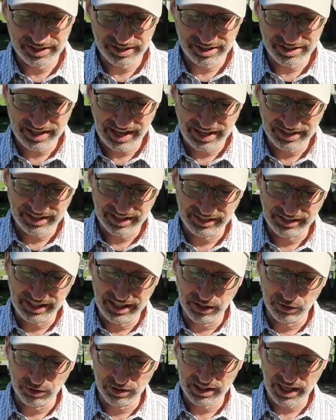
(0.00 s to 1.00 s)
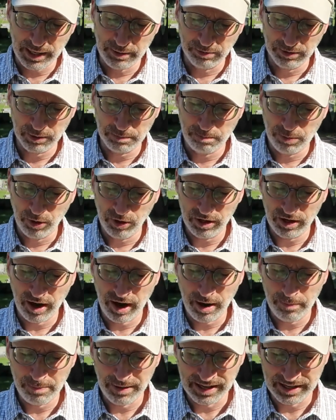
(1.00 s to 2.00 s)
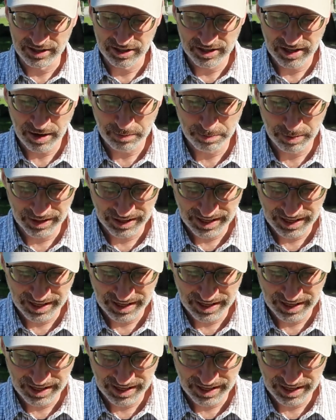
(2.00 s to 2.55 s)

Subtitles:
a state that neither was able to put up a separate